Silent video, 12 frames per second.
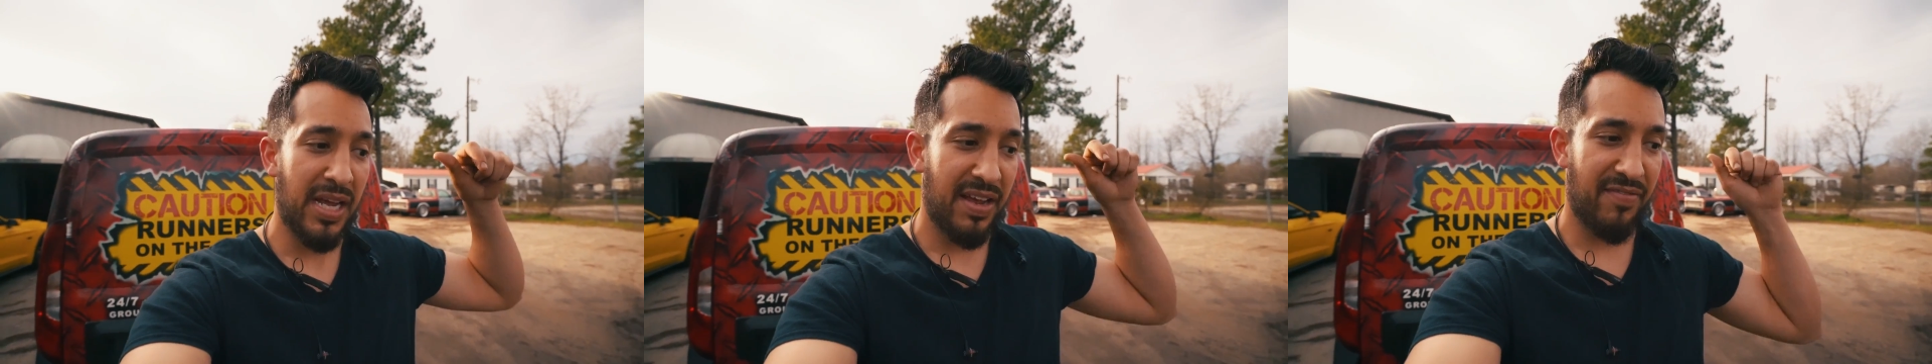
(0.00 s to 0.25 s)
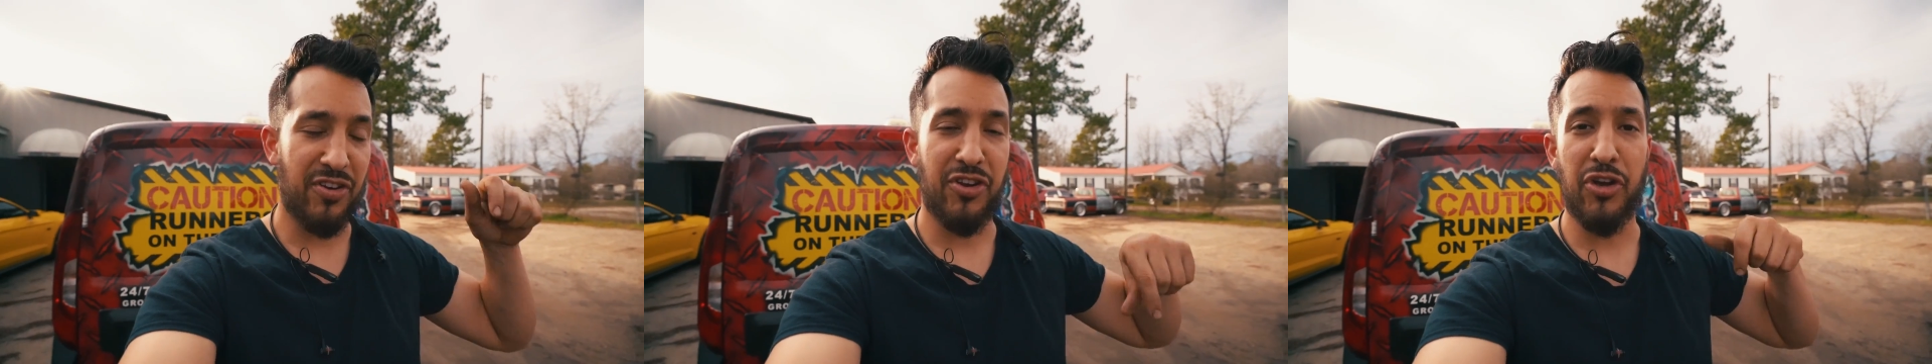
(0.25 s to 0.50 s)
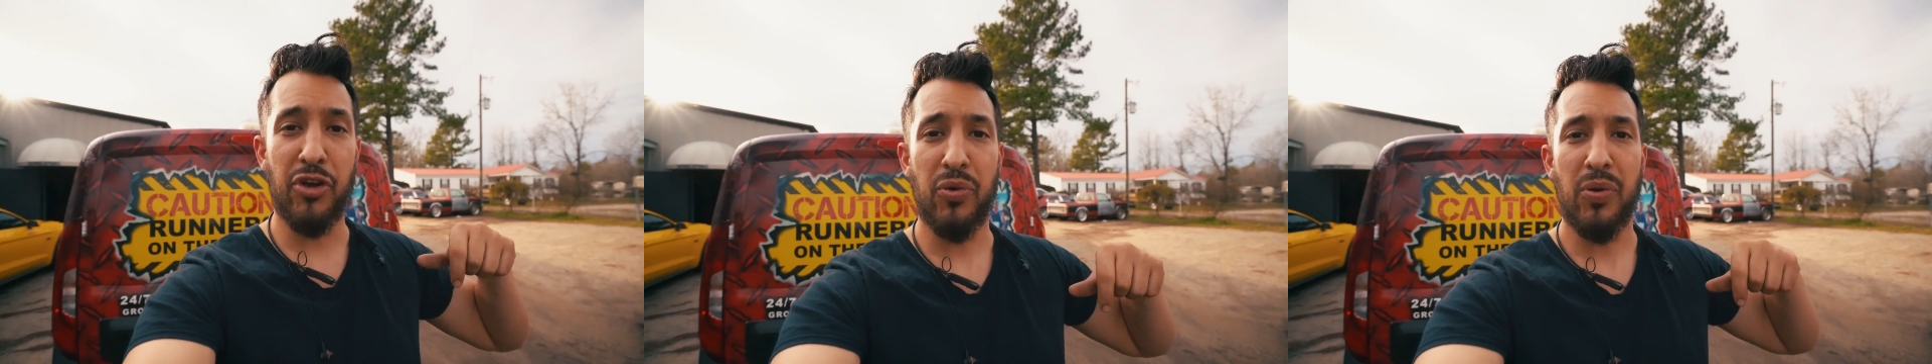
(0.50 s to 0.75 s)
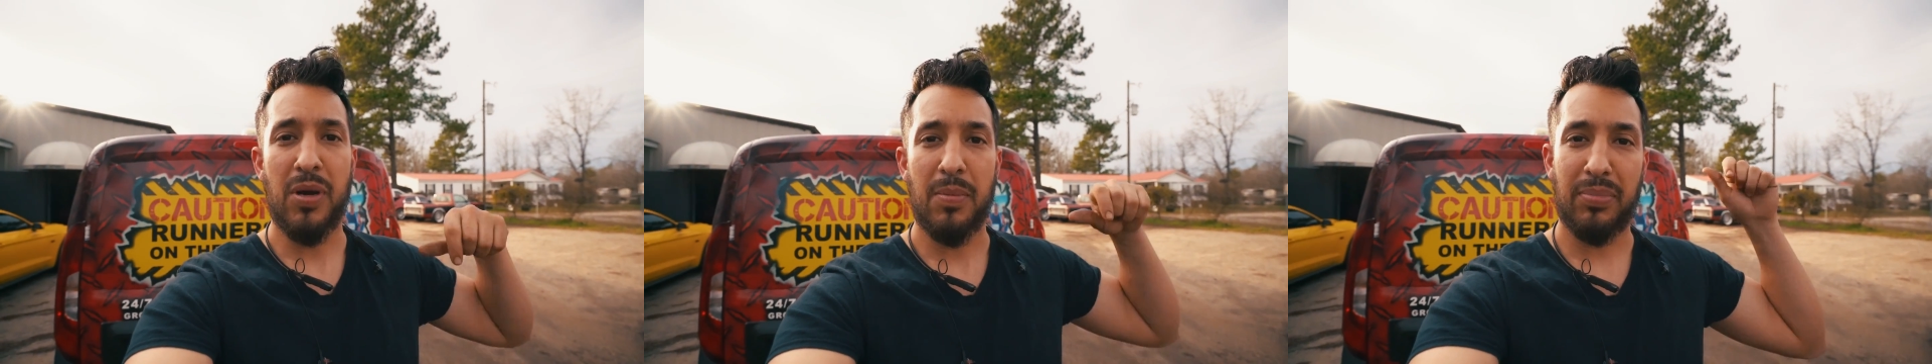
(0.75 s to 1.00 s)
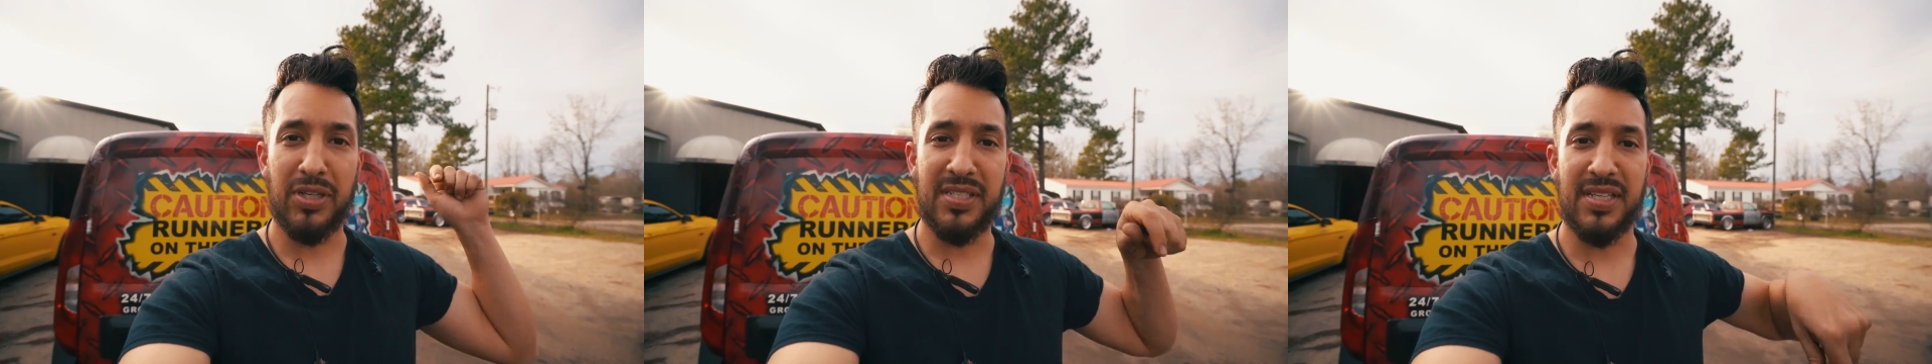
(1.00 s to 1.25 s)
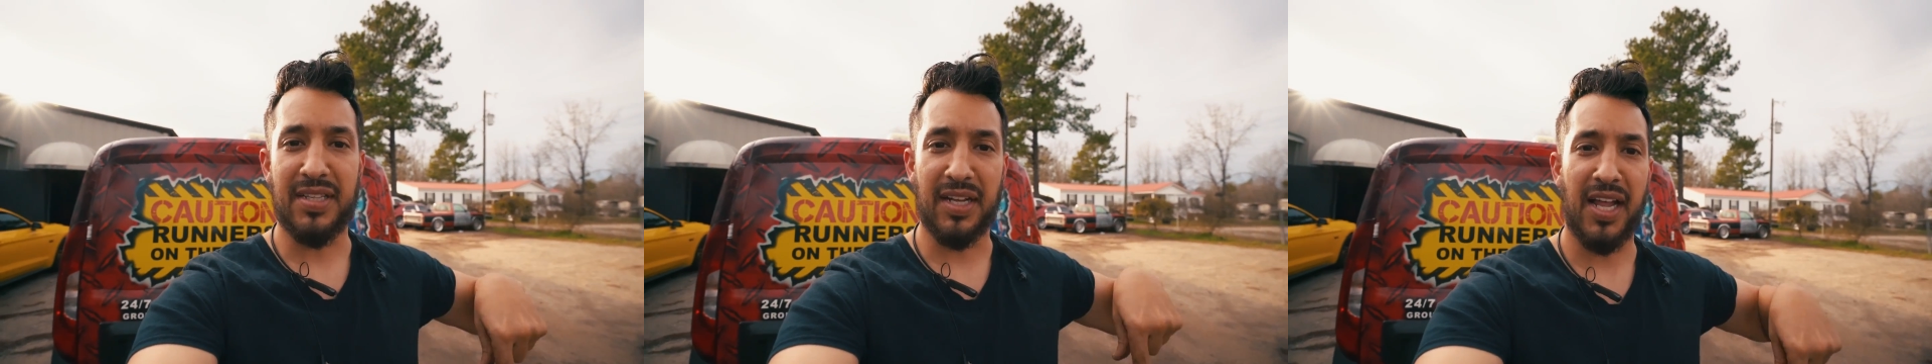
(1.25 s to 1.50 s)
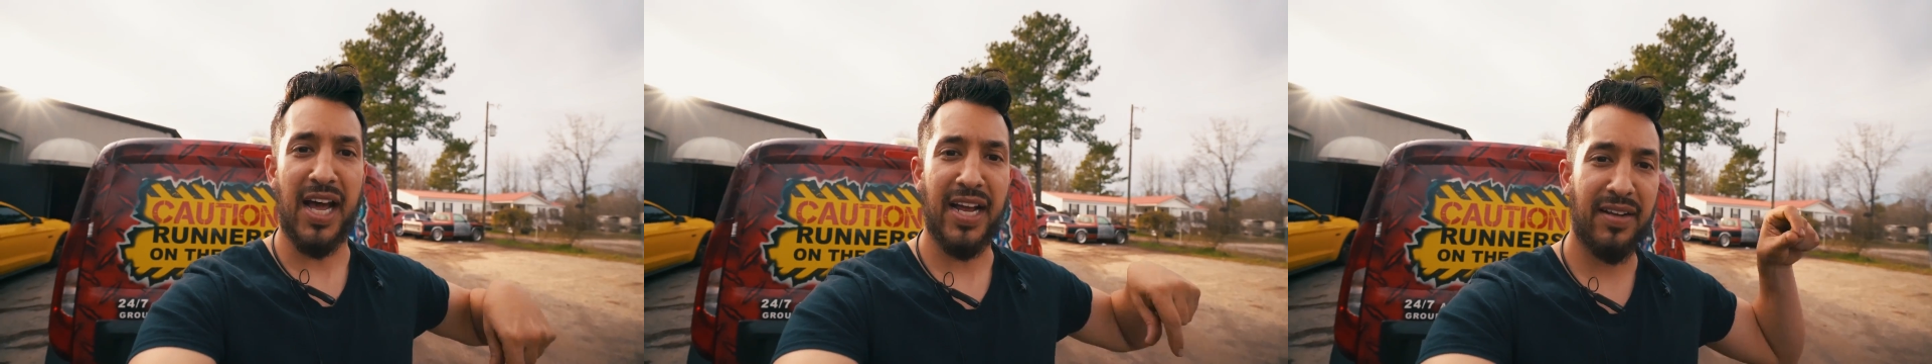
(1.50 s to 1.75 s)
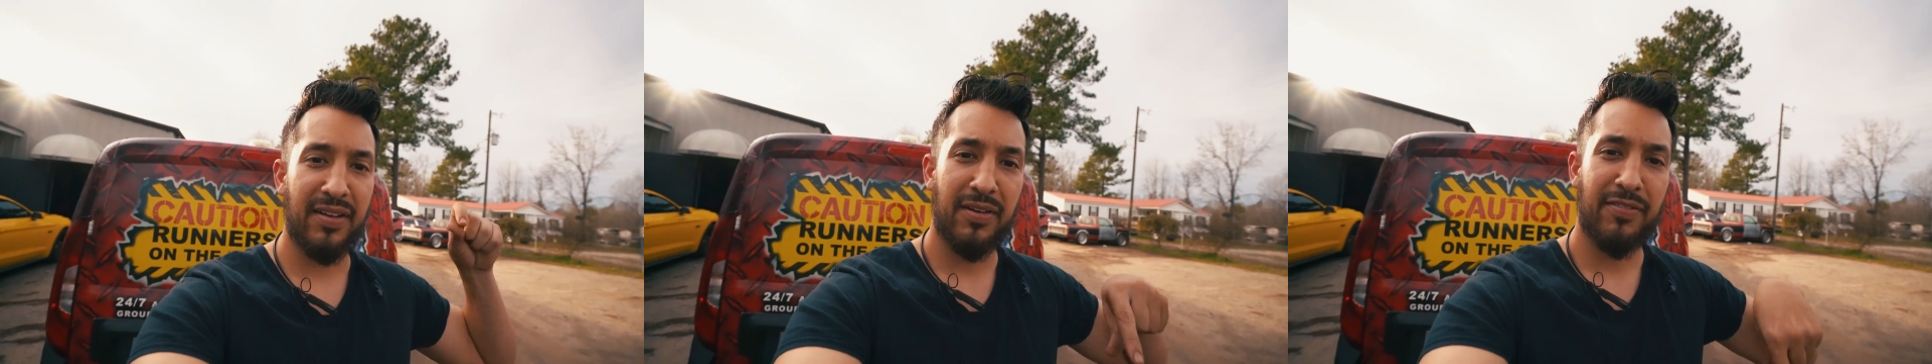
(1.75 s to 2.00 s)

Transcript: If you do, please hit the like,